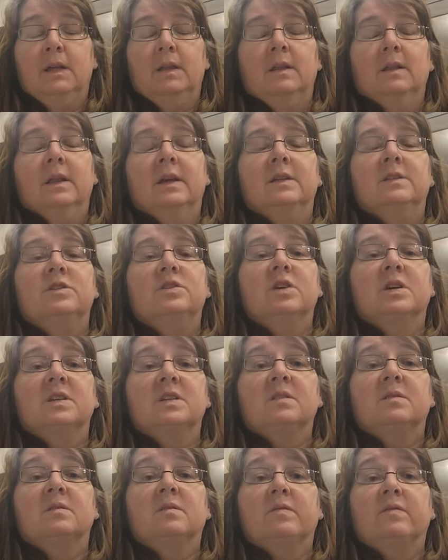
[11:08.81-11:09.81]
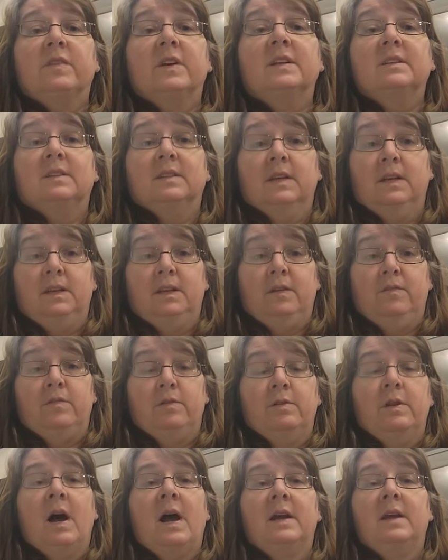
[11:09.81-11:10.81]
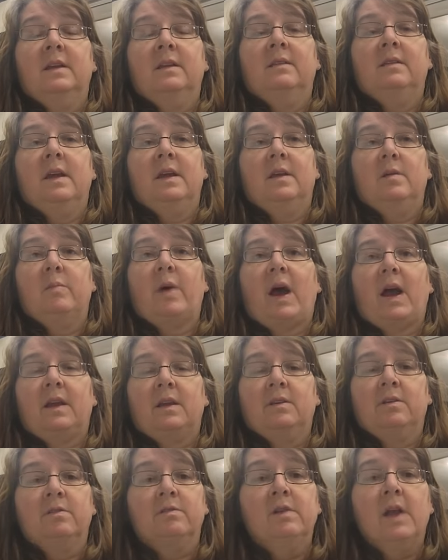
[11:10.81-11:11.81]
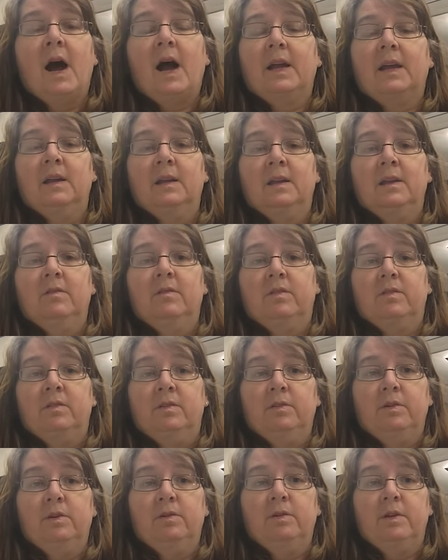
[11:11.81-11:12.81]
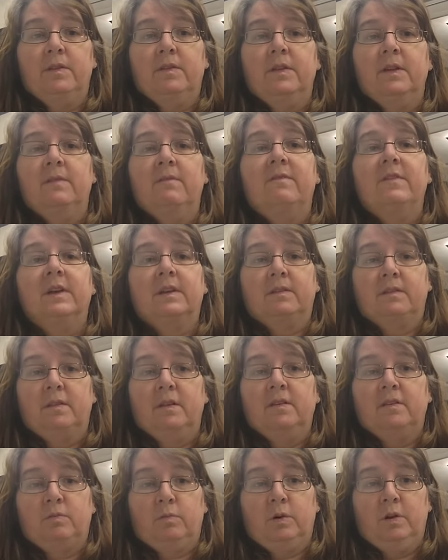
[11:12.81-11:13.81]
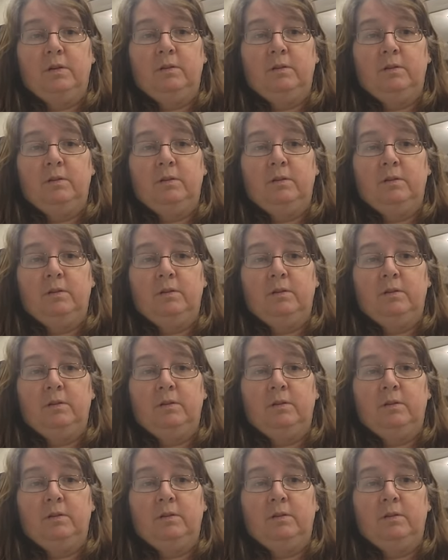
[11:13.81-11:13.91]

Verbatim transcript: Like, just fix it. If you're not going to take it back and you're not going to give us a new unit, then fix this one.